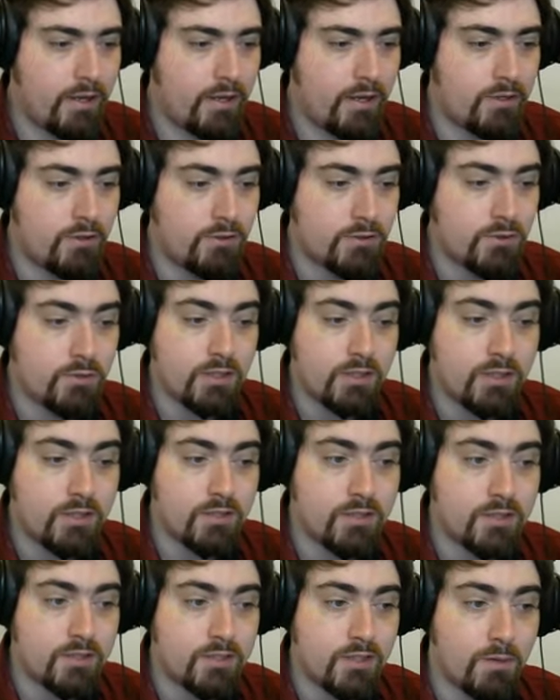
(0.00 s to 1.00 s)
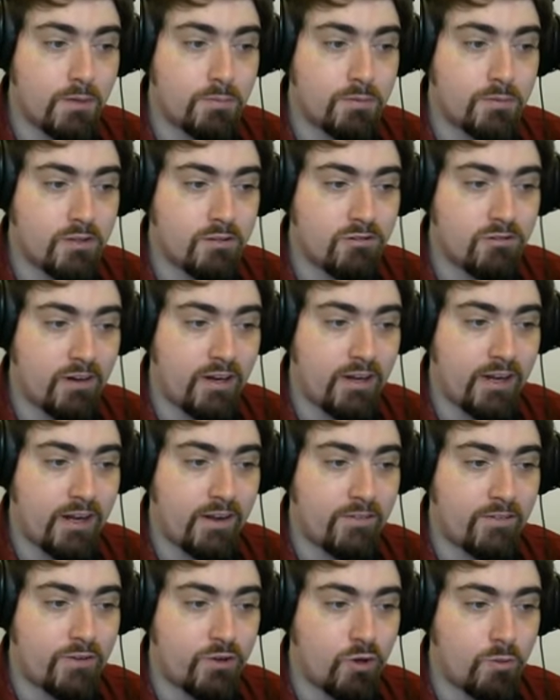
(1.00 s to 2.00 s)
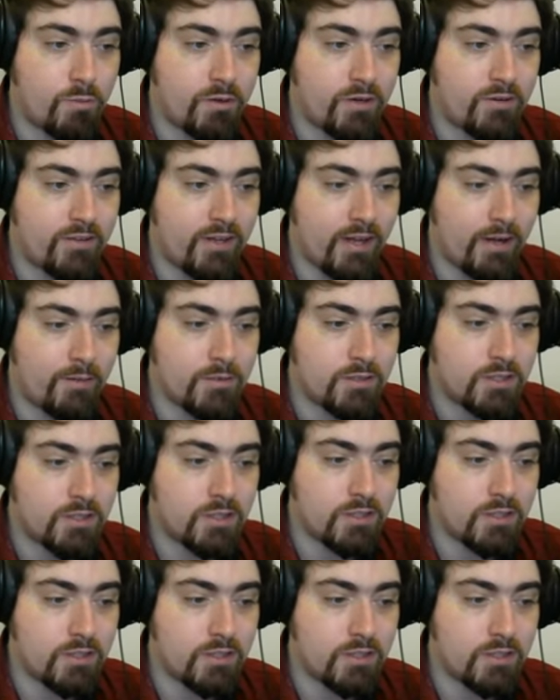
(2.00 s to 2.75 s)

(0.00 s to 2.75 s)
He's also sent a sub to try and do a bit of damage,